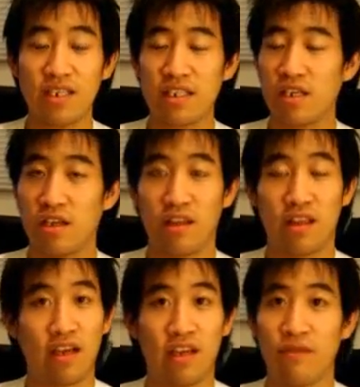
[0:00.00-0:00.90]
So
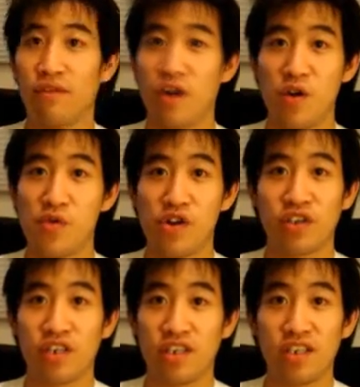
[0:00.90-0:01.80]
thank you very
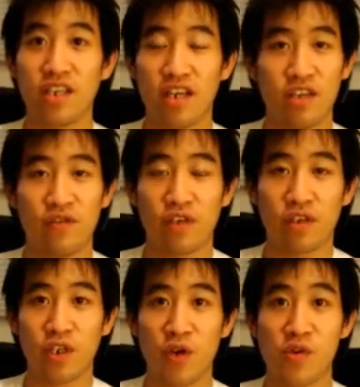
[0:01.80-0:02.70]
much. You've
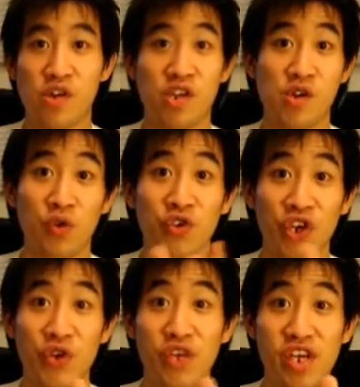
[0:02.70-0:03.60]
done so much. You
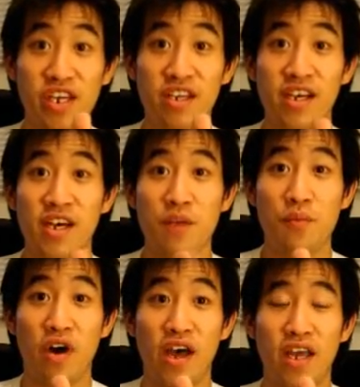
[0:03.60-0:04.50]
also did
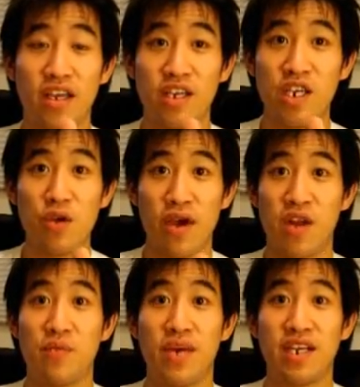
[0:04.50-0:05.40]
my new
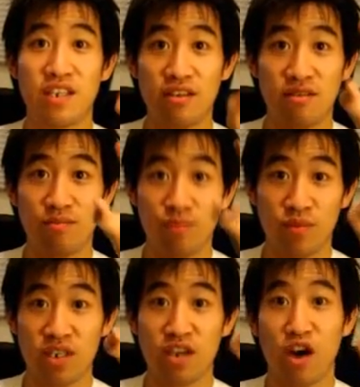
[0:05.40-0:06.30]
animated
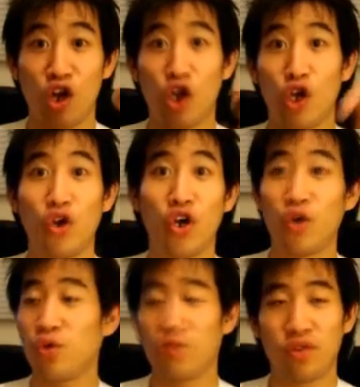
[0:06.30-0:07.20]
start
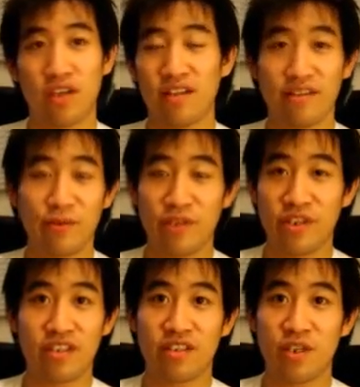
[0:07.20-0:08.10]
logo,
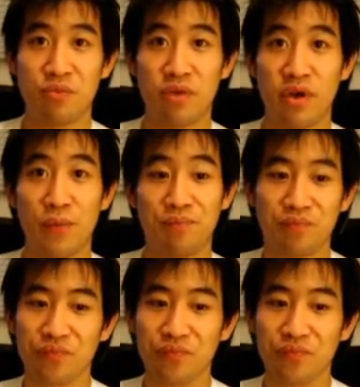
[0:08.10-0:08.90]
which is superb.